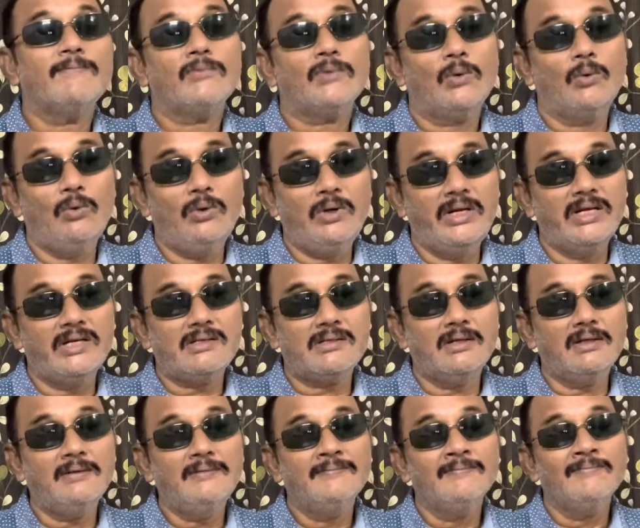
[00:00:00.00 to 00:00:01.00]
Good
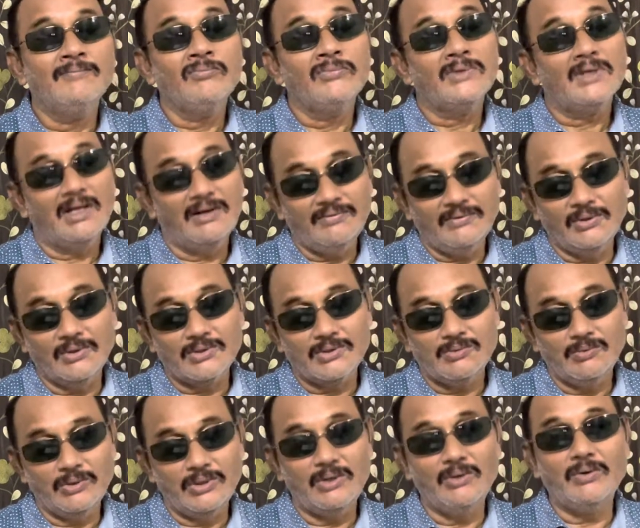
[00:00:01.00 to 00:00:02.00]
decision. Of course,
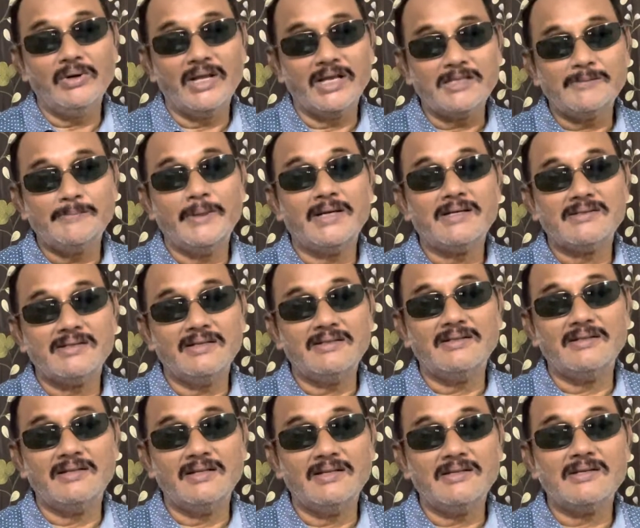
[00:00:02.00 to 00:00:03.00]
we don't expect such
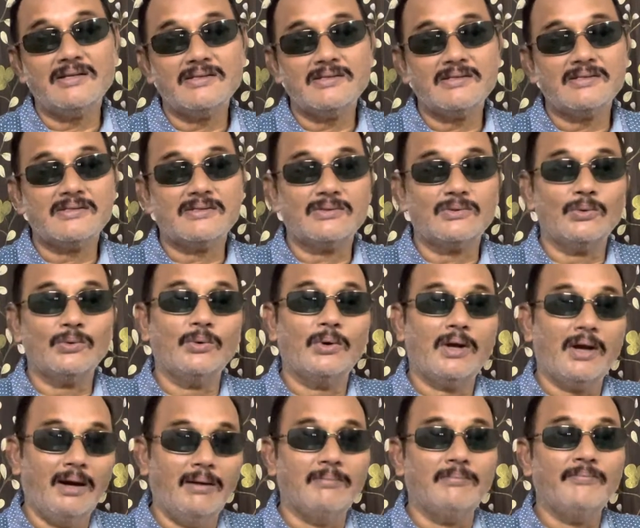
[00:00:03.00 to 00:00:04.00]
decisions to
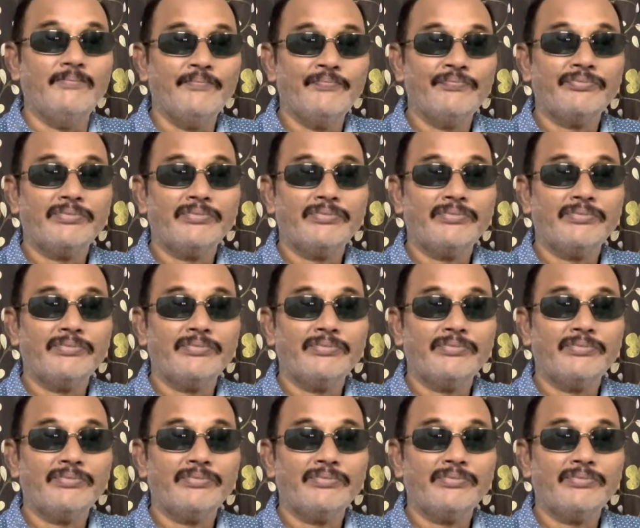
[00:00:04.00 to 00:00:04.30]
come.